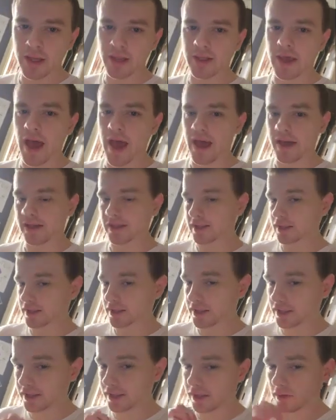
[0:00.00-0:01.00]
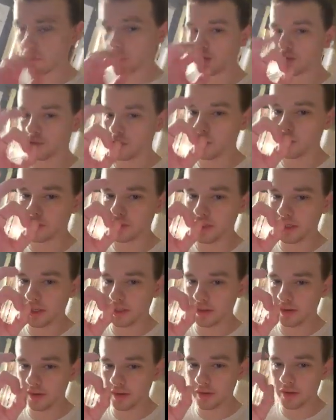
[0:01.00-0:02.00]
that has zero
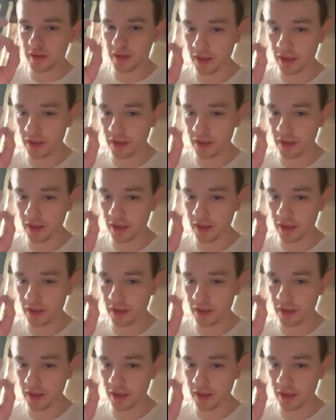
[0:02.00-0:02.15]
protein.